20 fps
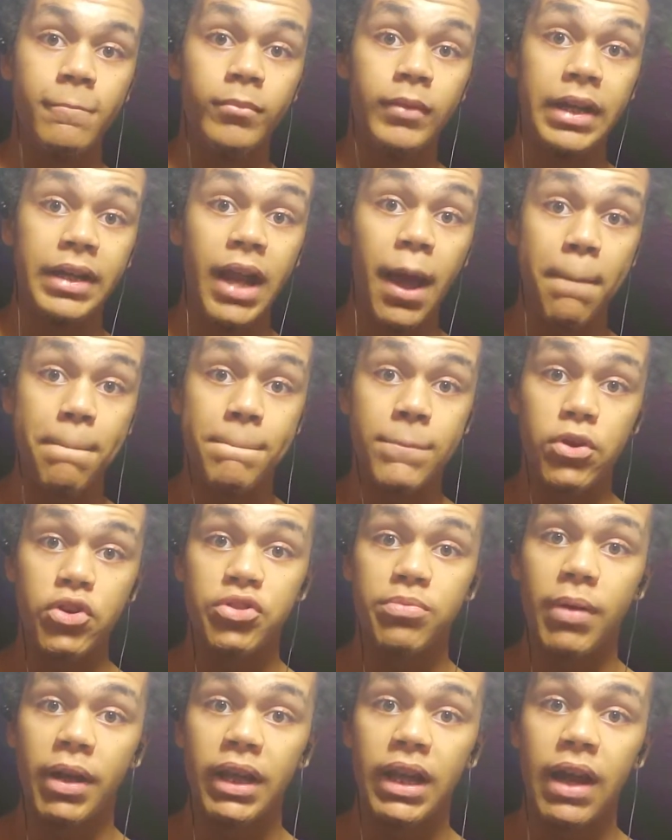And that
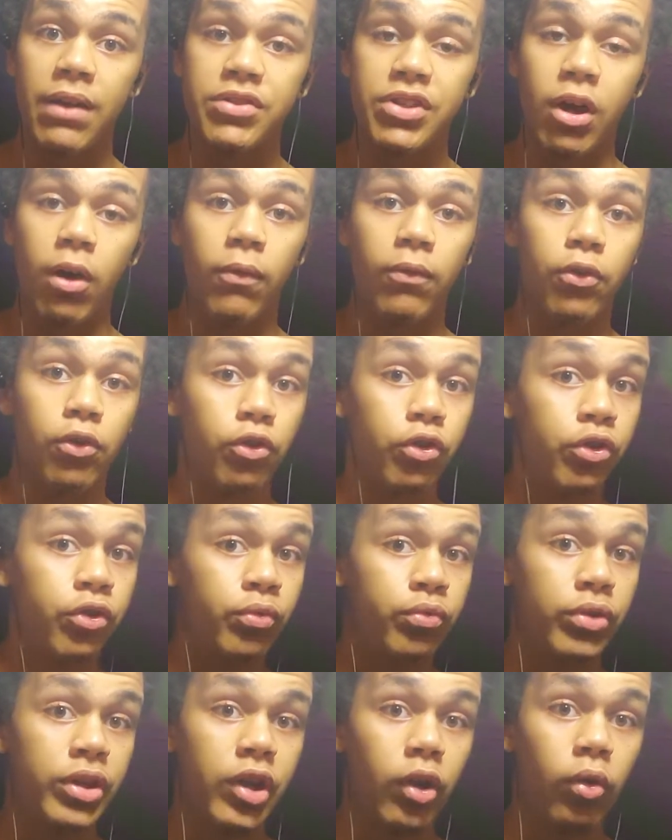burns my calves out for
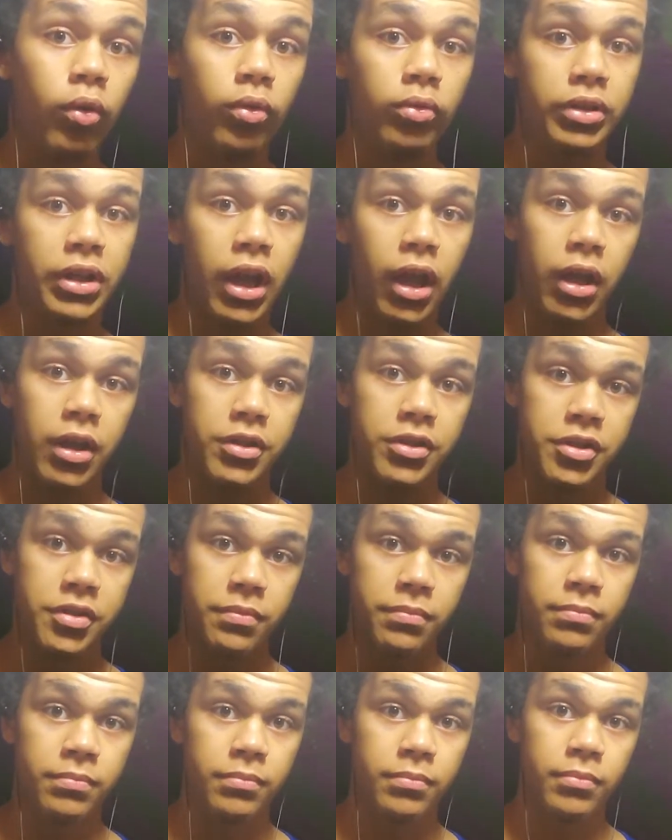3 whole days.
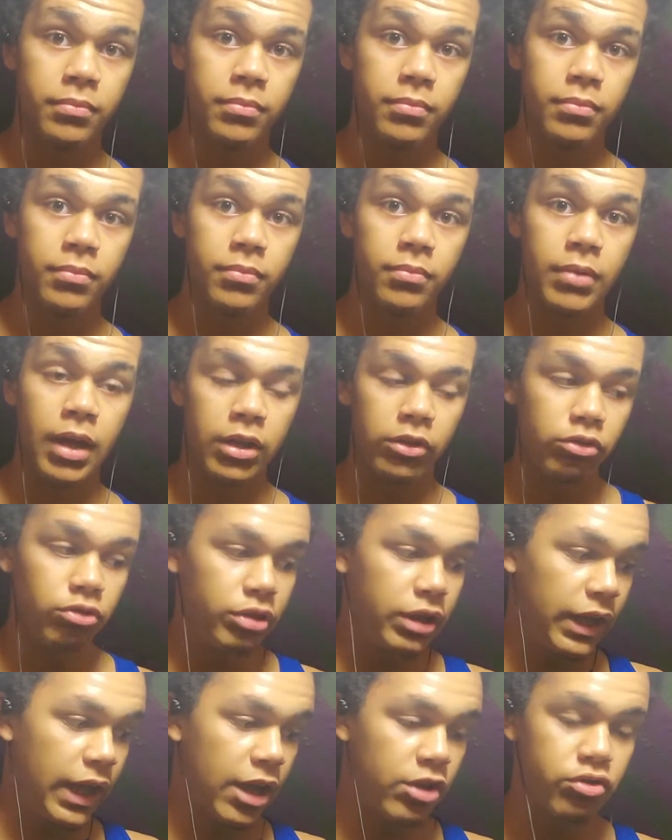I
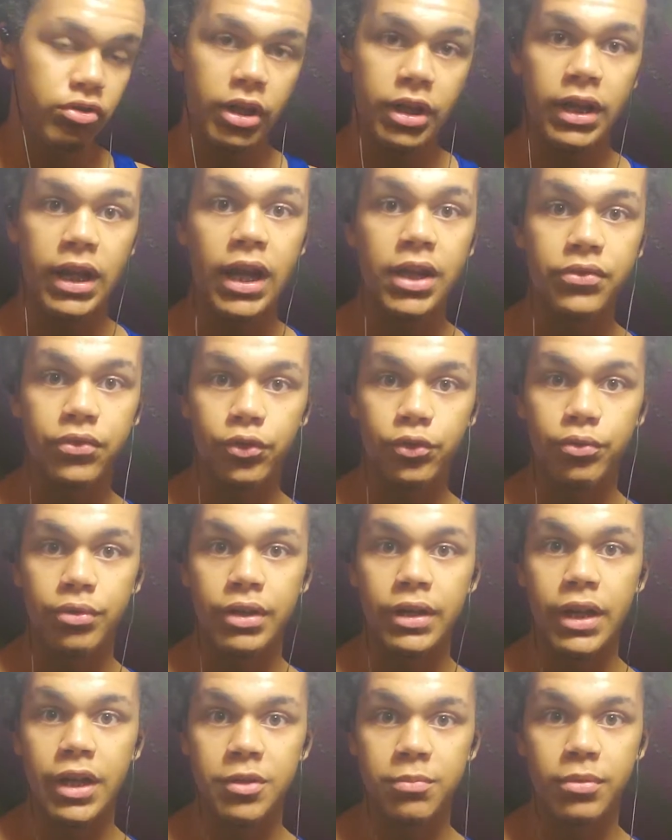literally can't train calves for 3
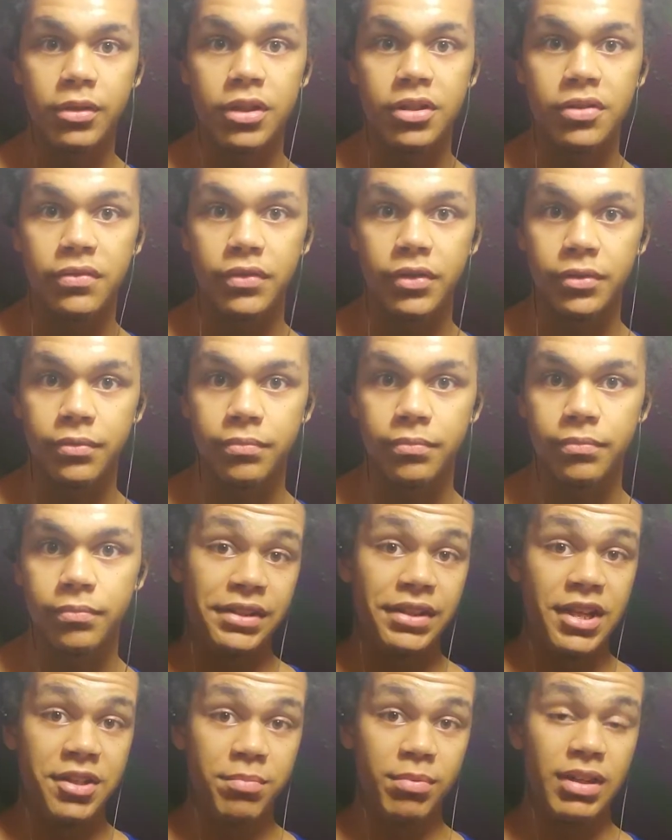days because of it.
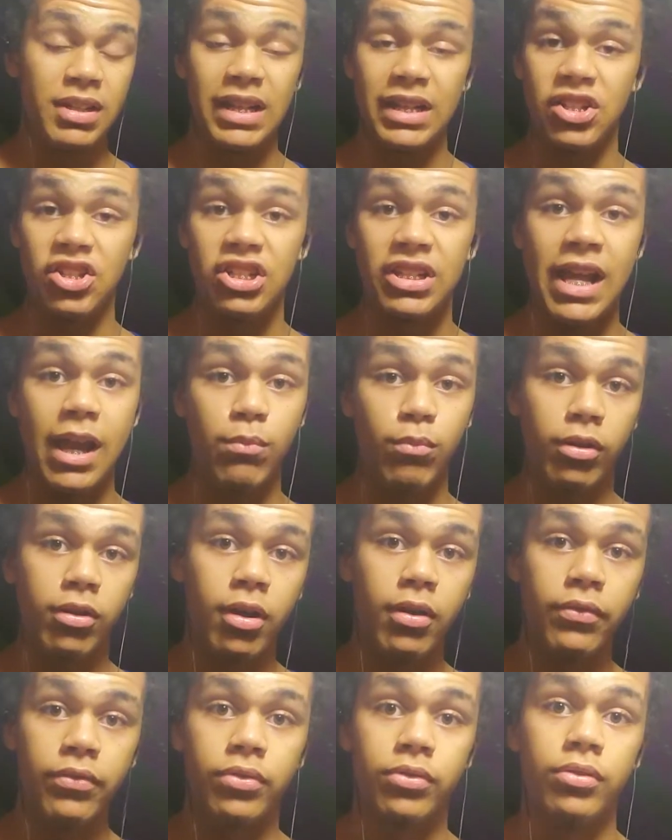That's because I just can't
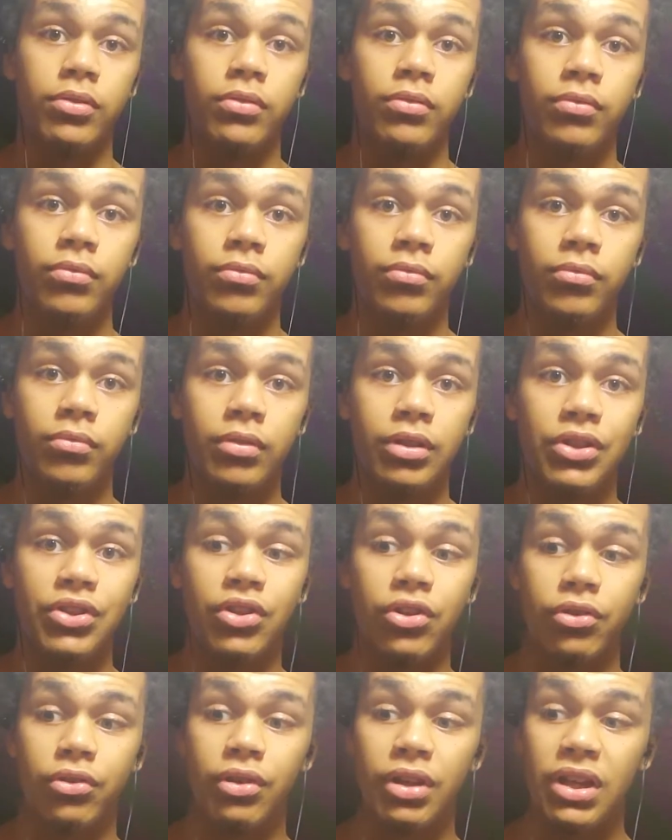recover.
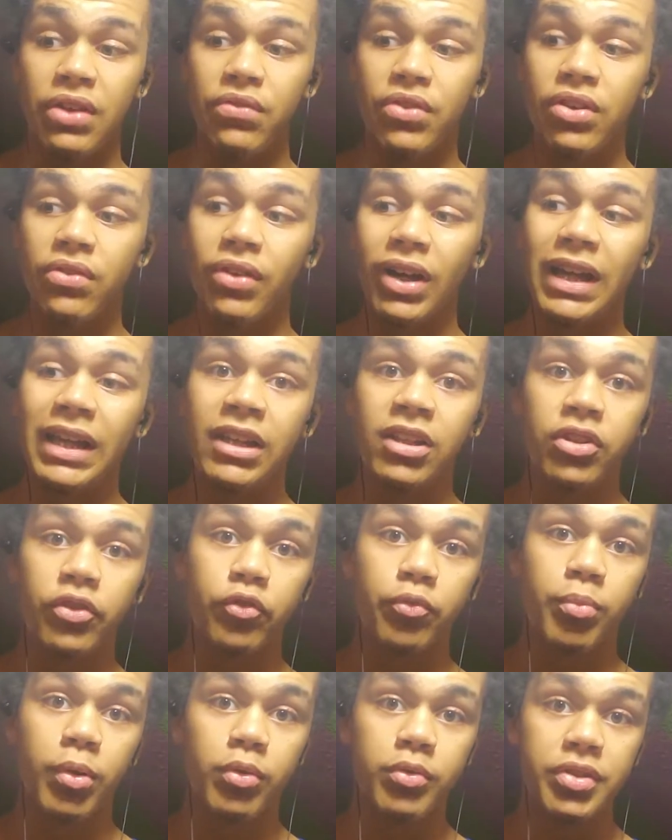Even if I eat
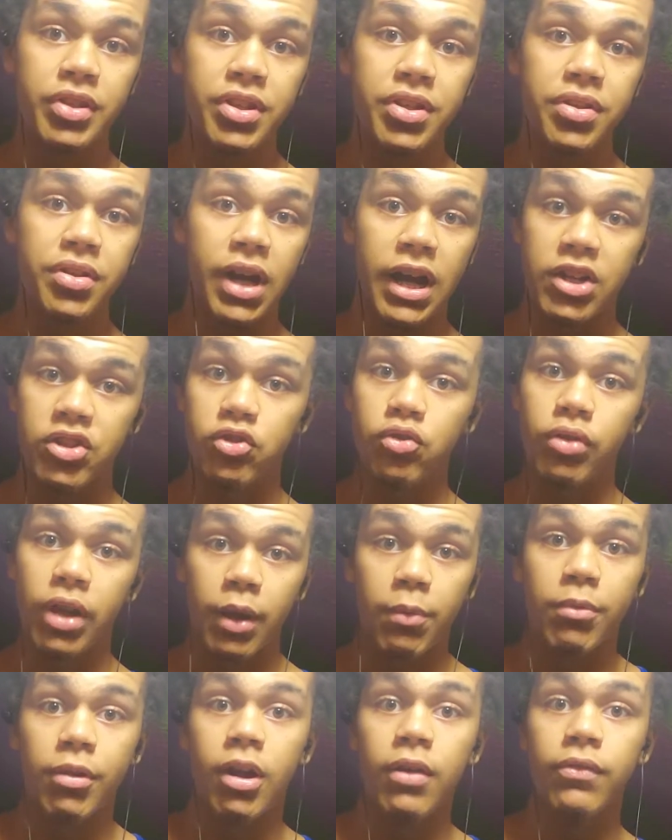enough protein, I still
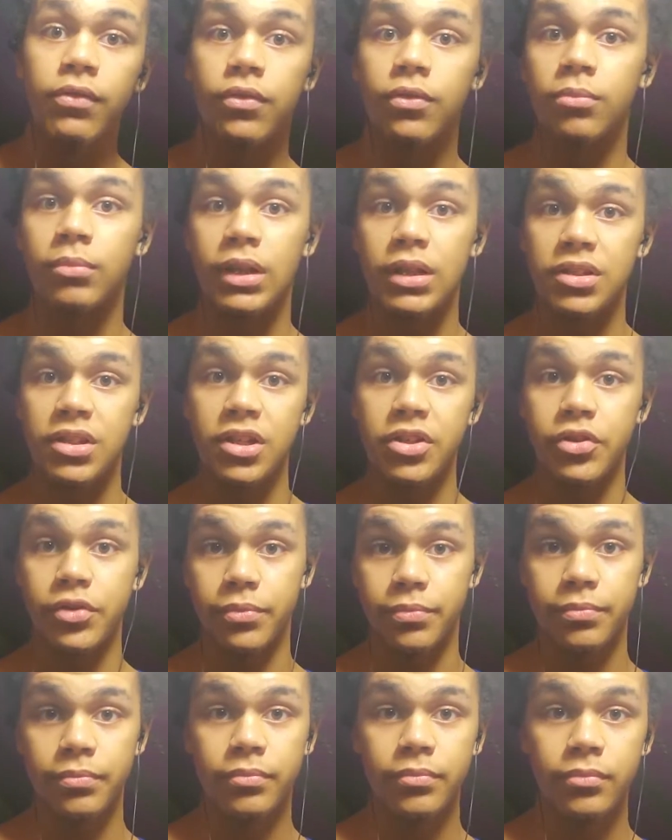can't recover from that session.
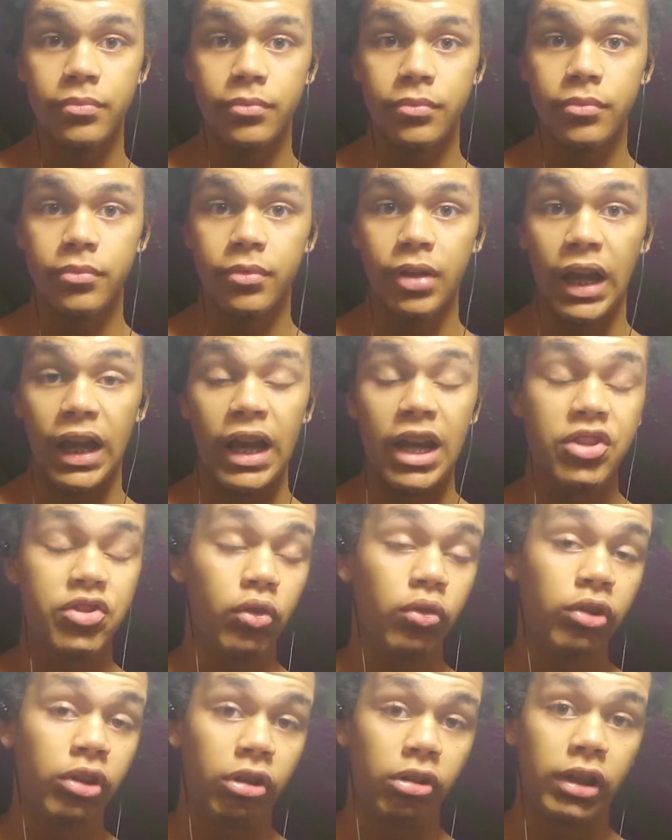And that's
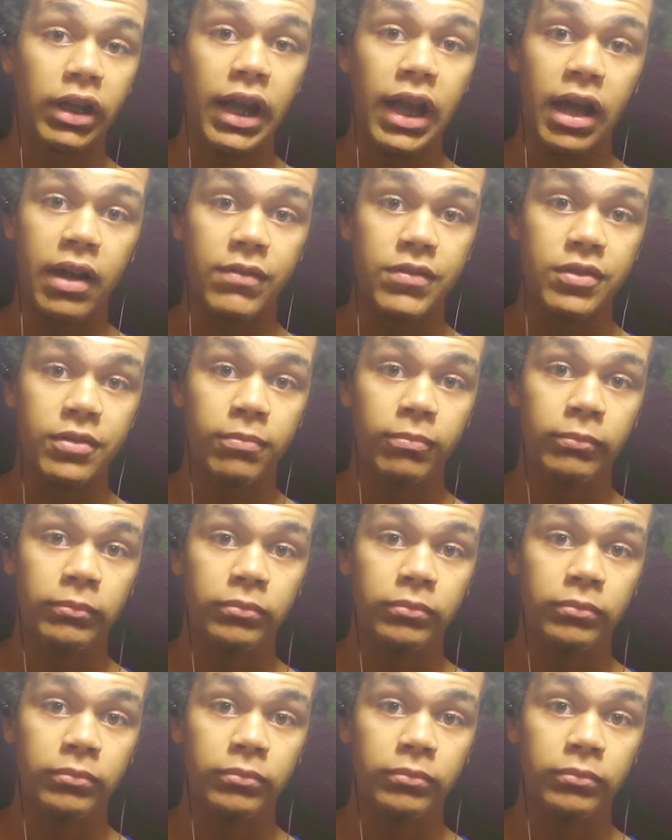only on calves.